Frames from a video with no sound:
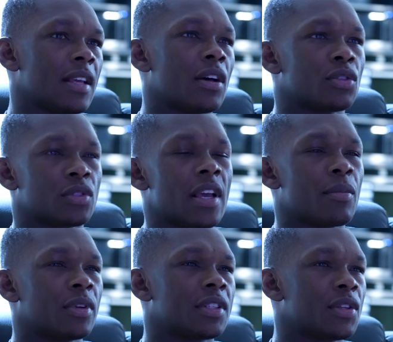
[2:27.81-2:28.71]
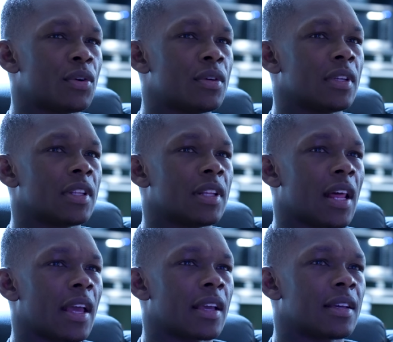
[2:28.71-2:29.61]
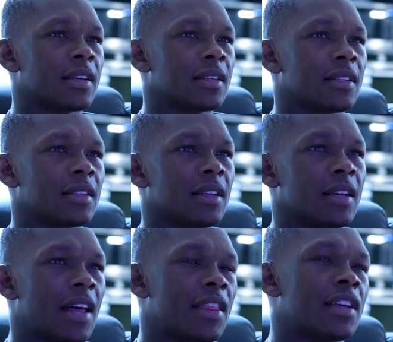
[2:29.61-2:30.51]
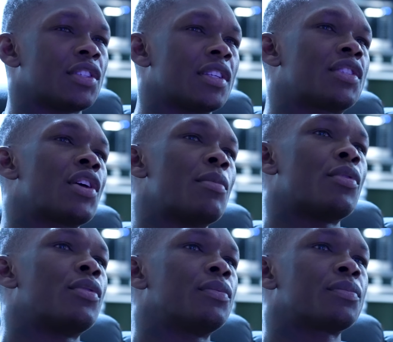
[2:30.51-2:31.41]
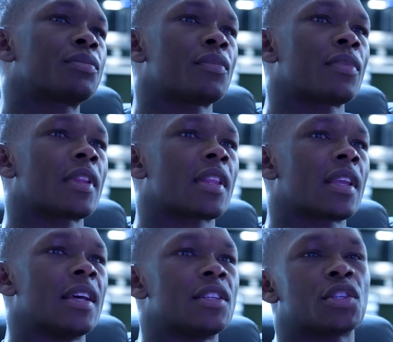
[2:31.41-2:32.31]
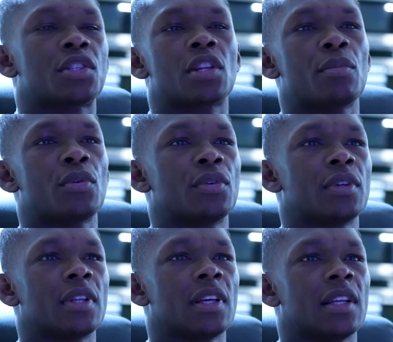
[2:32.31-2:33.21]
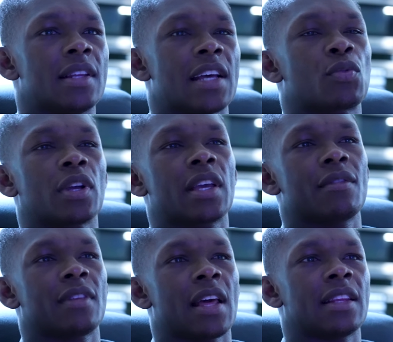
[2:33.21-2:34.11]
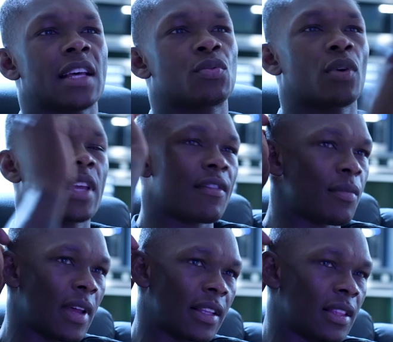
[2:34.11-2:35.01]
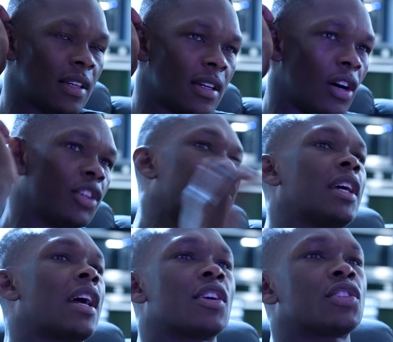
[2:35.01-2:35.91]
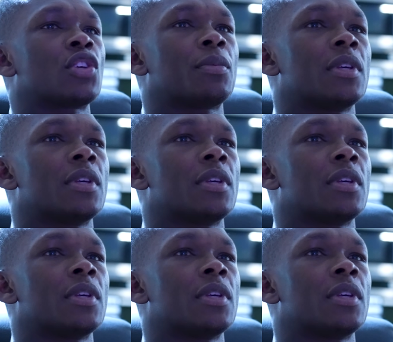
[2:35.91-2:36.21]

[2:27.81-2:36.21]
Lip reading: Yeah, but still, like, I think it's just a stumble. It was a stumble. That's what gave him like the, oh shit, I gotta stop